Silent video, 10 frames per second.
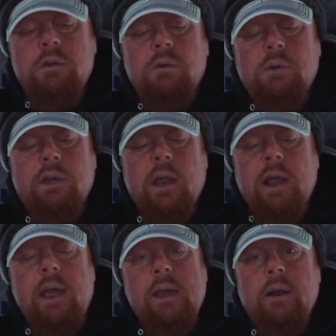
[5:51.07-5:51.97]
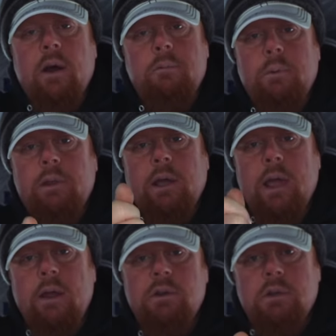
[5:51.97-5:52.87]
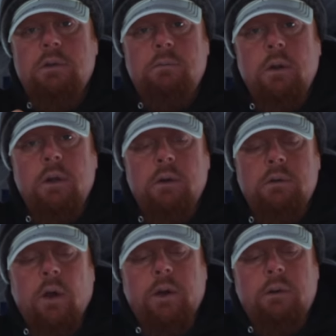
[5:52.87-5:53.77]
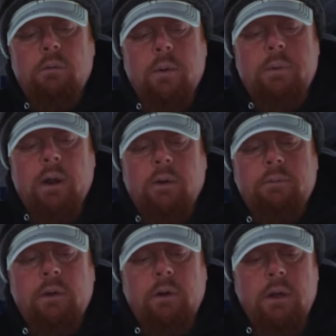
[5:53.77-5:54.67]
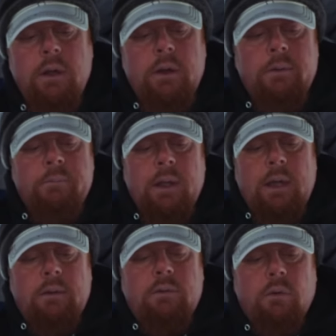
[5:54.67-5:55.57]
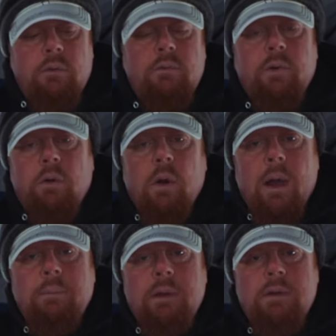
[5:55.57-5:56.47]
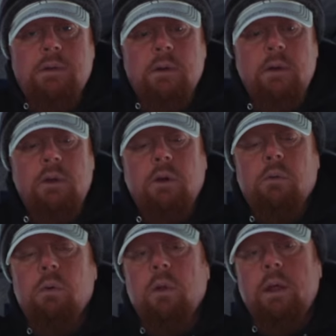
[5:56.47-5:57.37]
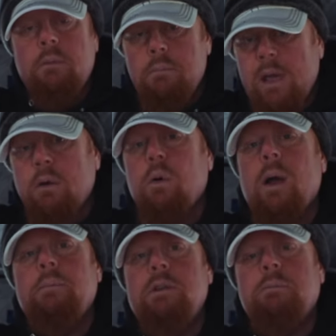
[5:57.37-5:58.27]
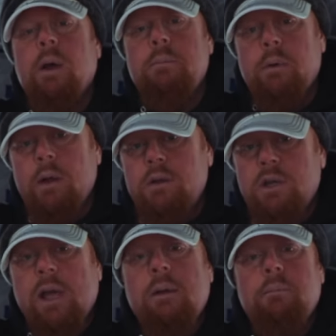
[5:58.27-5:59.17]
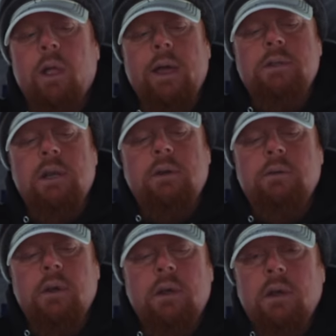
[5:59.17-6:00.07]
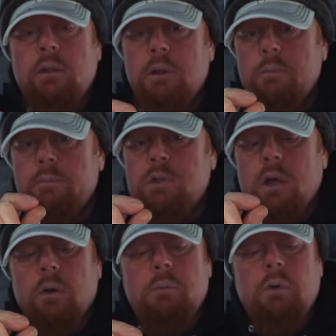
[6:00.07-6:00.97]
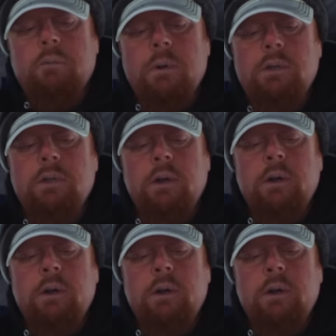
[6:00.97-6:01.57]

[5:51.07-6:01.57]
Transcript: So it's kind of hanging off, but they can't just tug it and rip it off there. And so for crappies, you can really make crappies bite by jigging plastics. Get them subtle movements